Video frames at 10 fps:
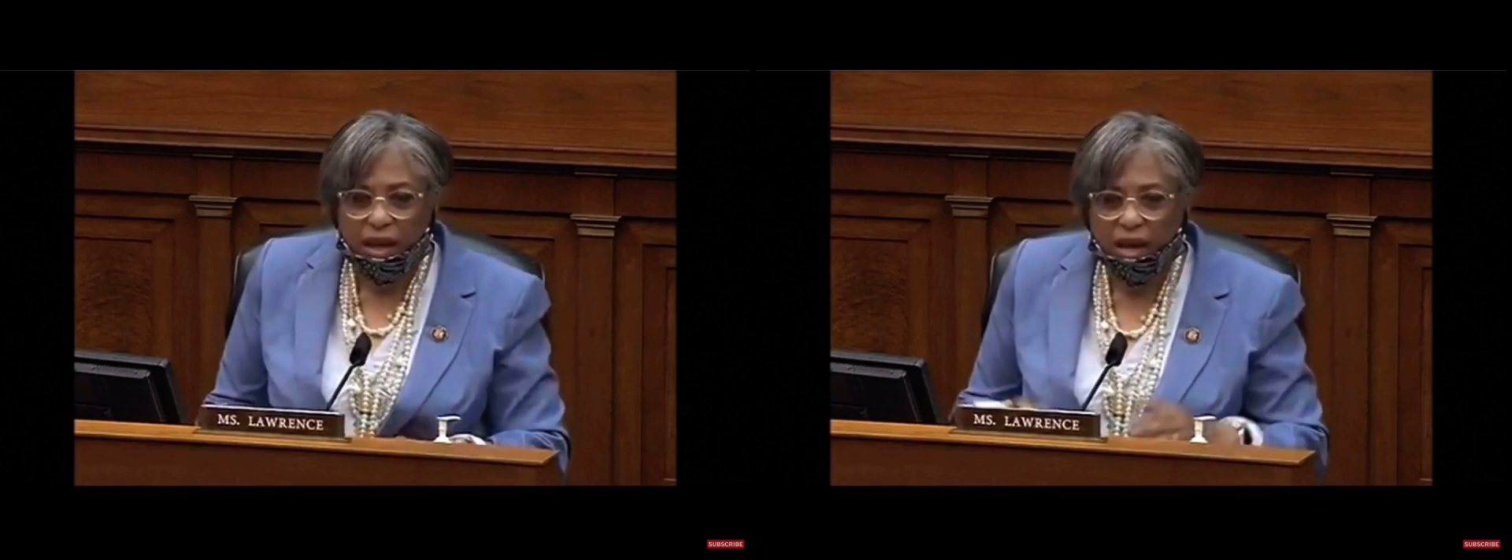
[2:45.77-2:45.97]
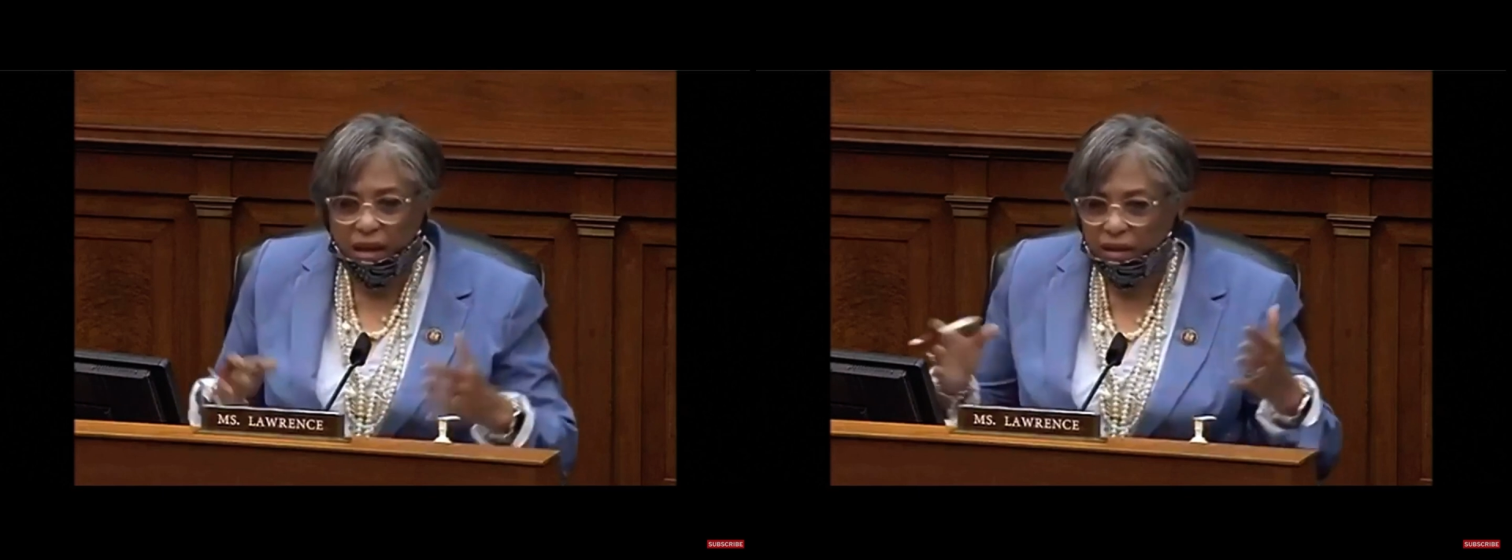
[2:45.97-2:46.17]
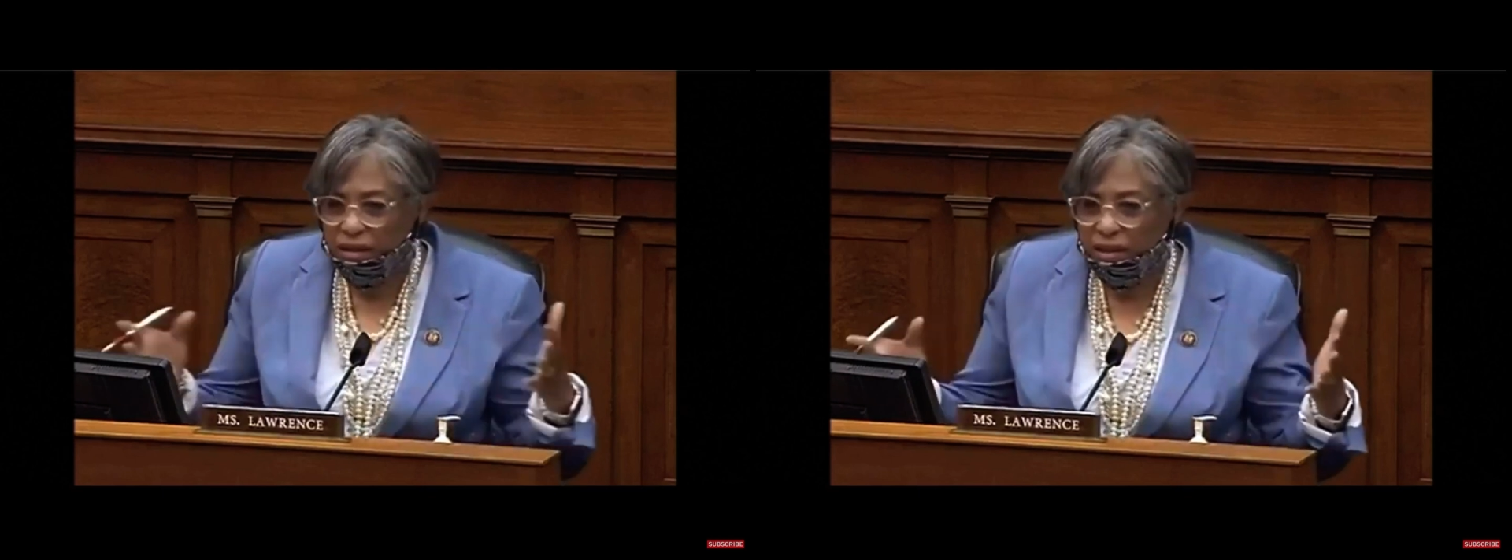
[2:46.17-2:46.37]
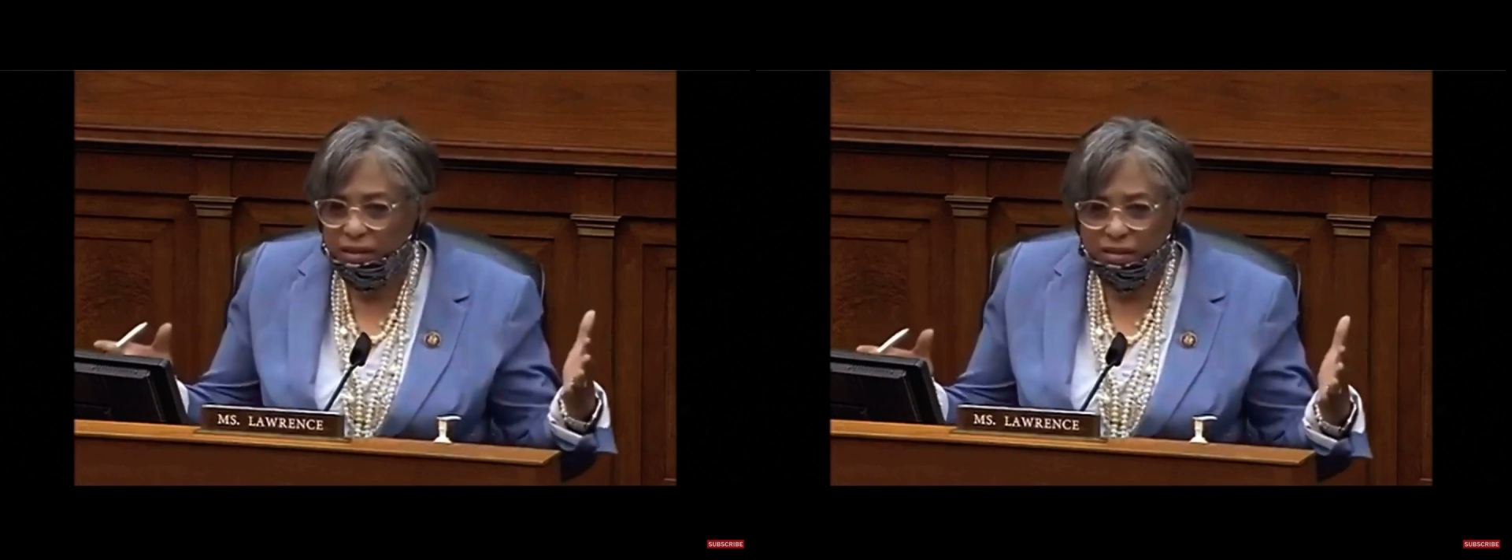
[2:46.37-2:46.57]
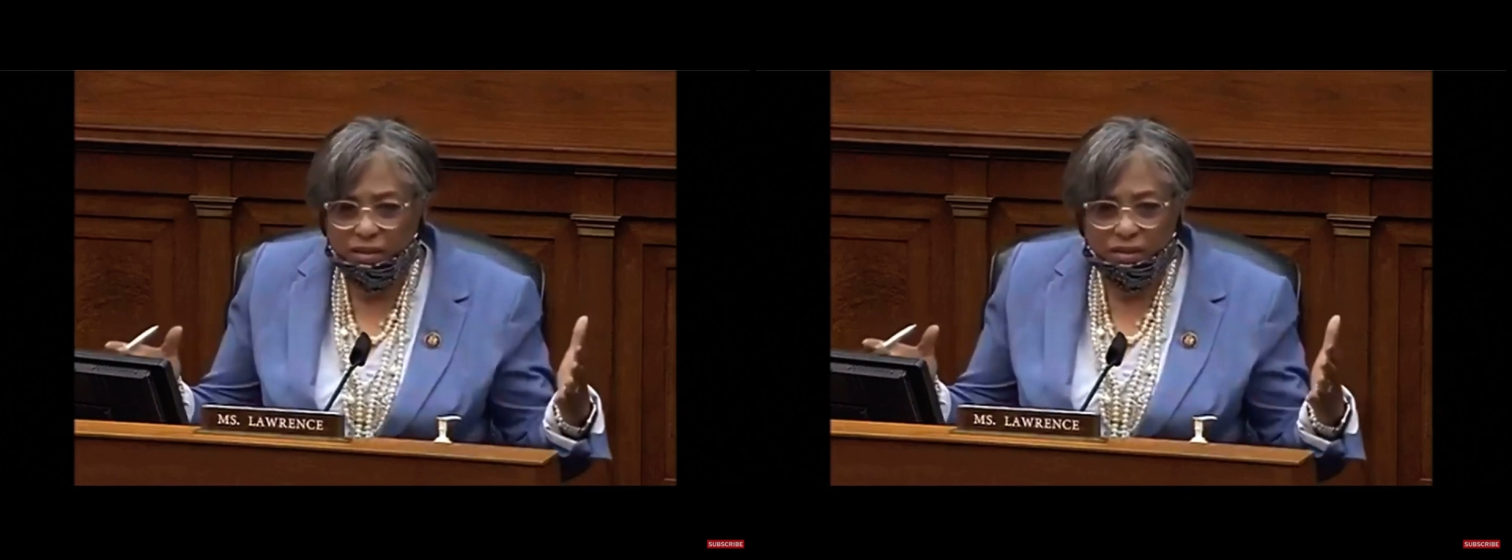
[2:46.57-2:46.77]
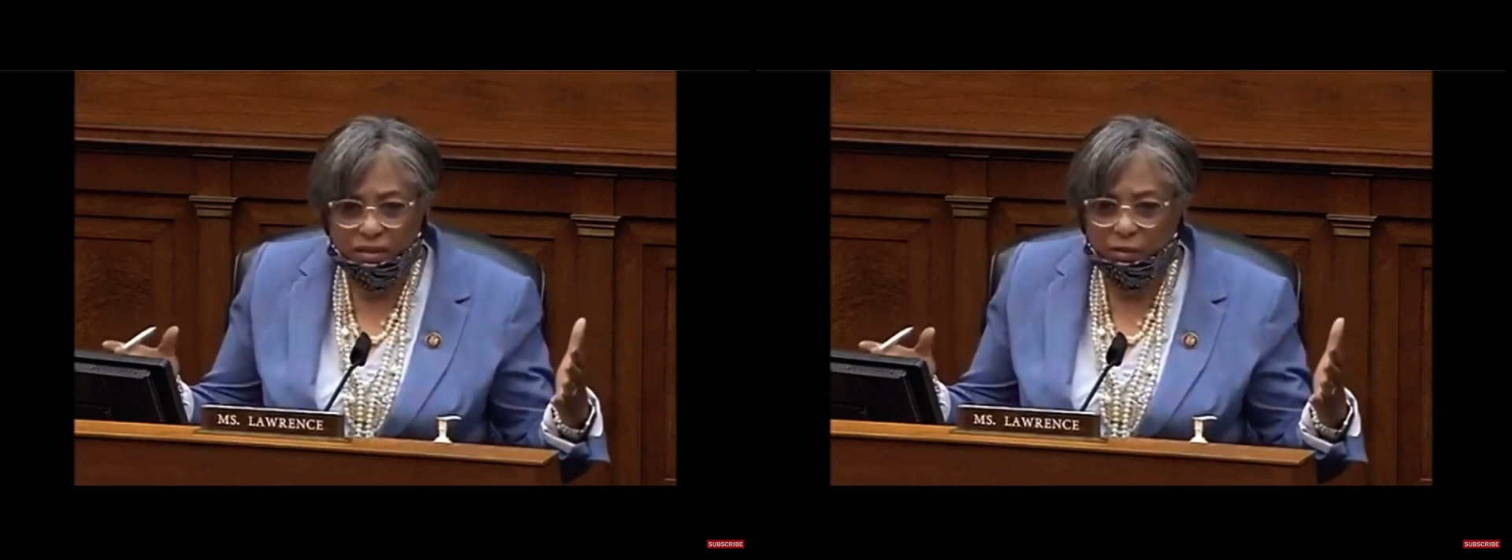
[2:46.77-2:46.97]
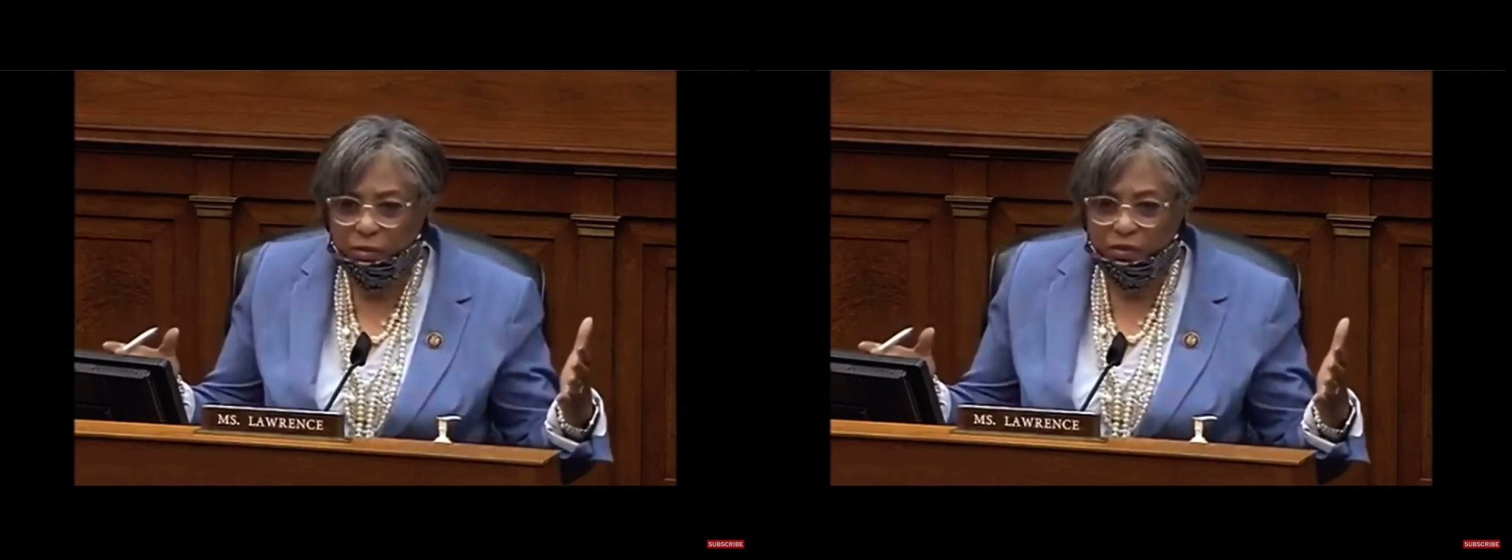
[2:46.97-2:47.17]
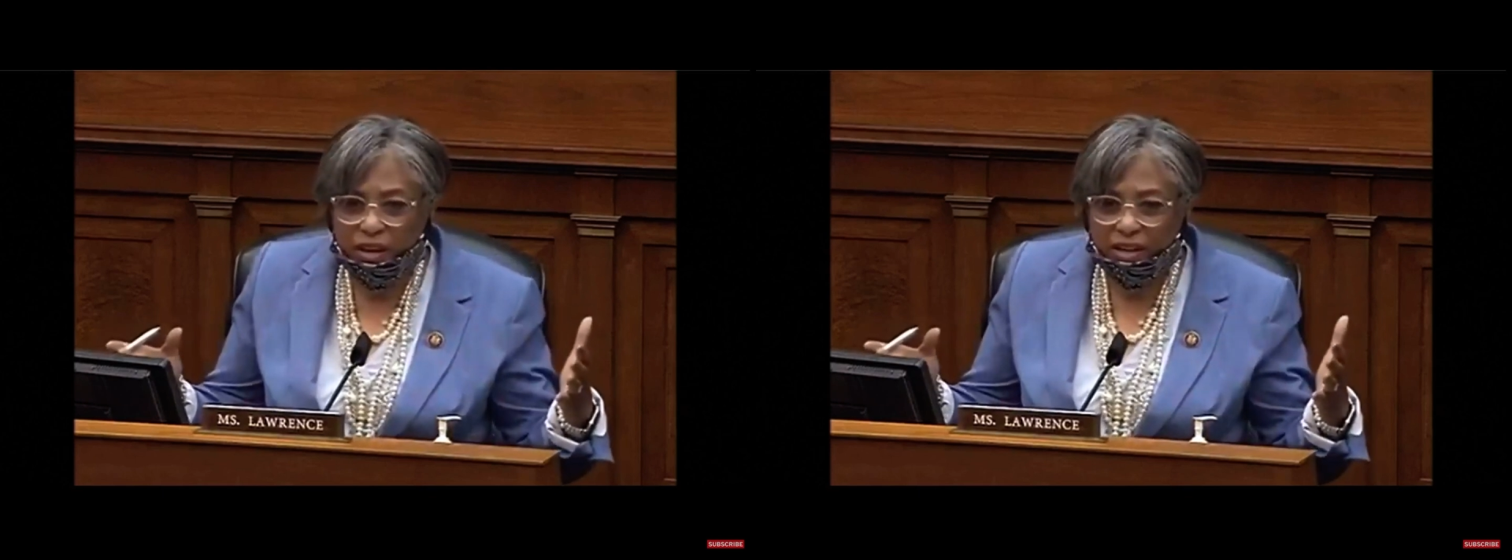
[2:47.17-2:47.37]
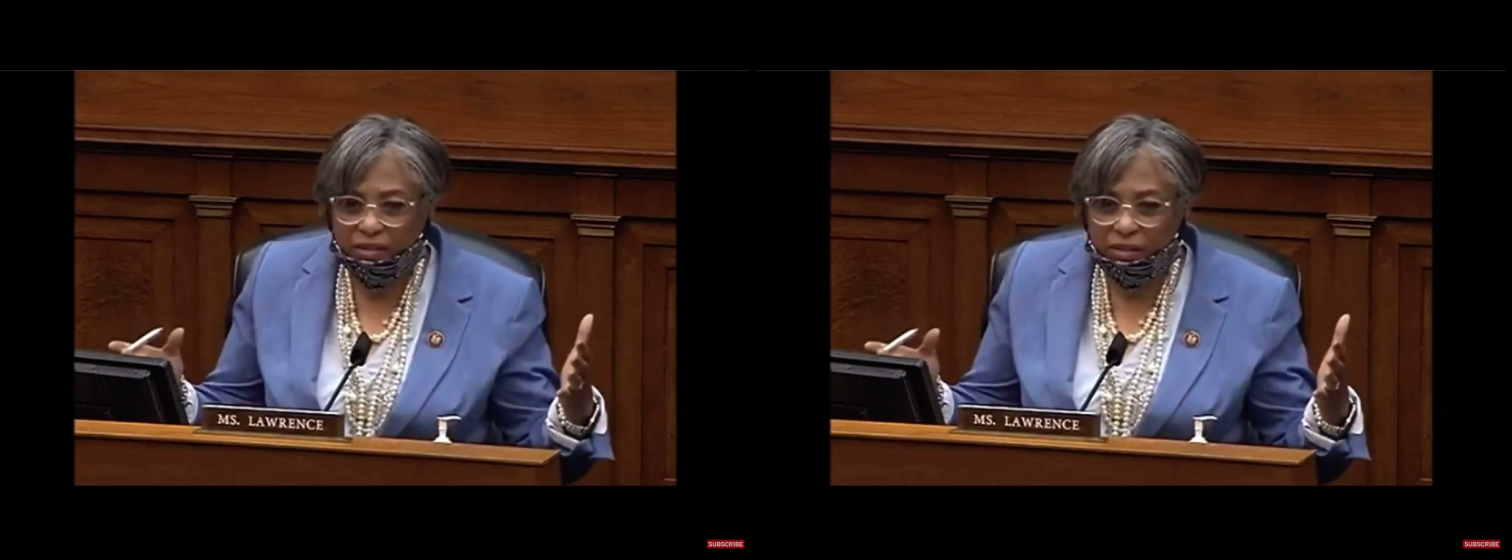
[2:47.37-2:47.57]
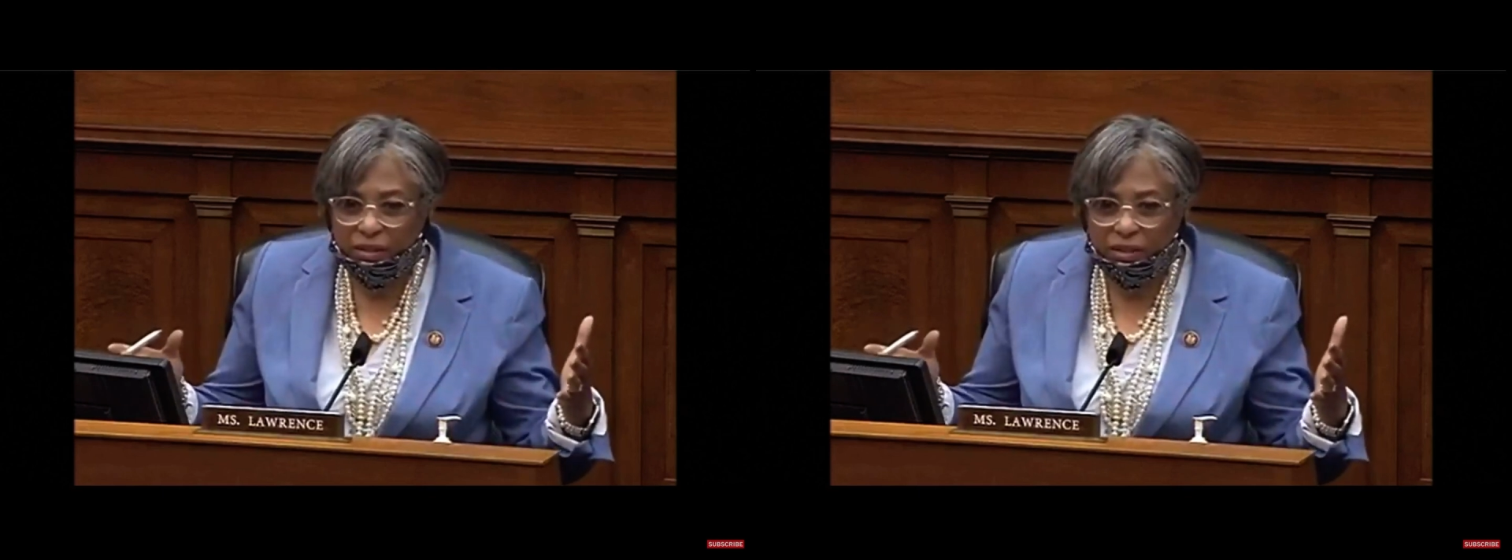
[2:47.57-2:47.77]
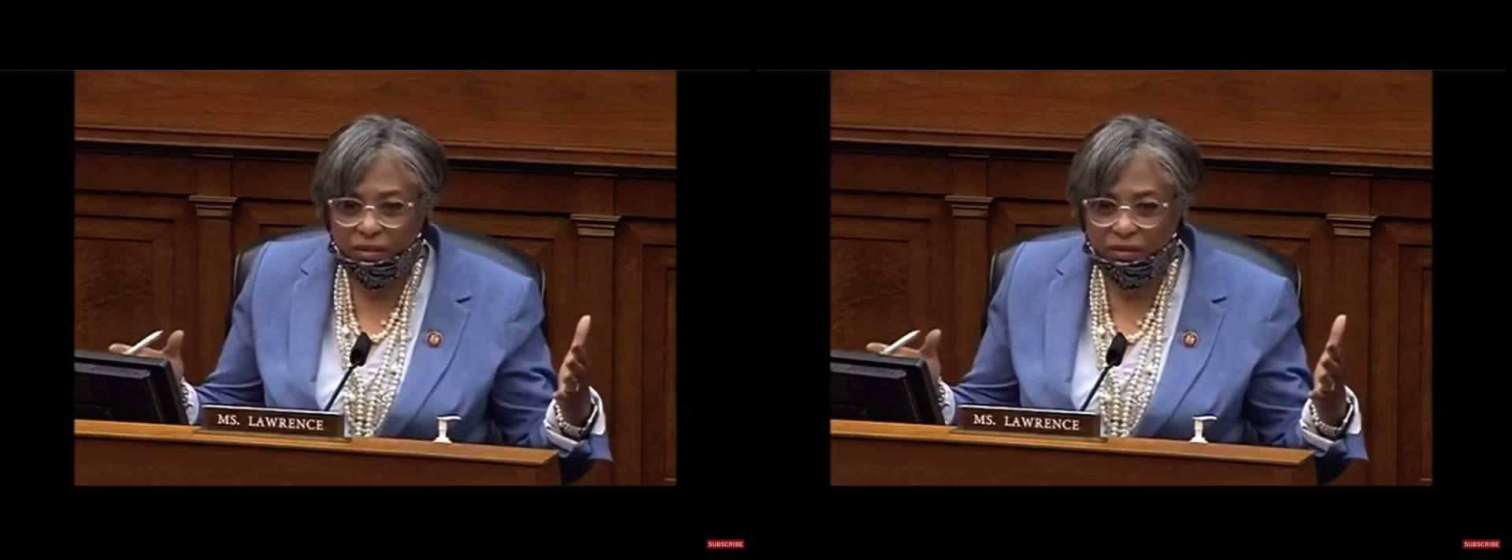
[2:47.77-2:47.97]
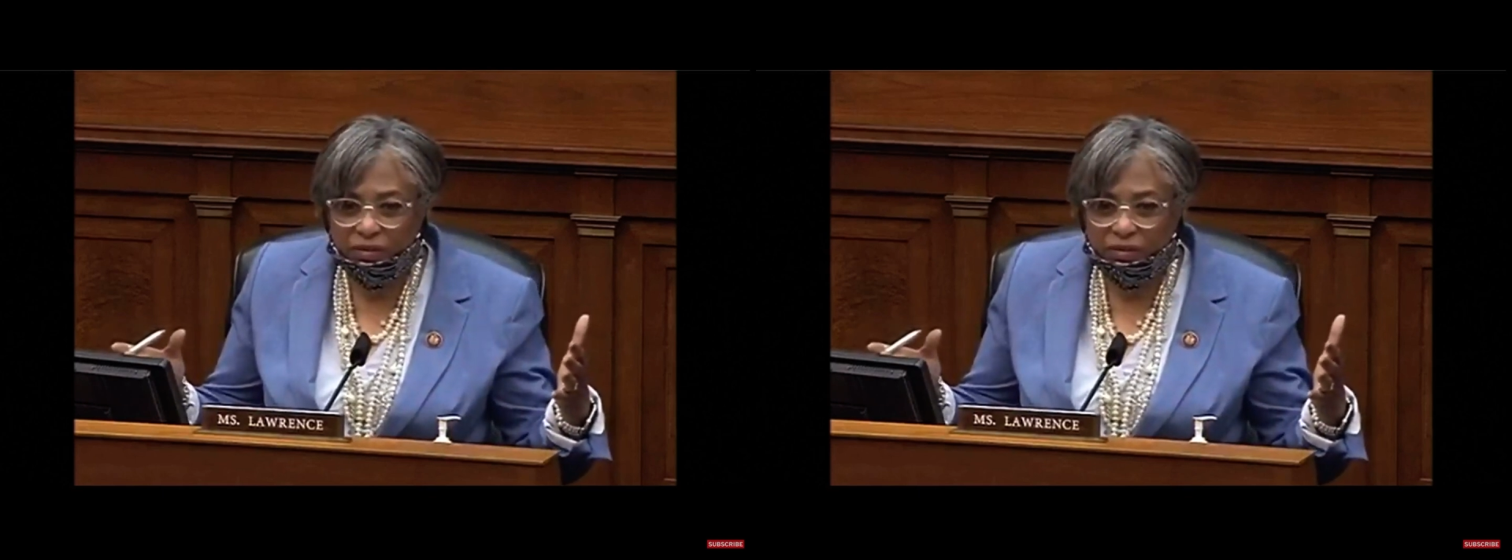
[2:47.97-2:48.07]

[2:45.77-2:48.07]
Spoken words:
I, as a supervisor of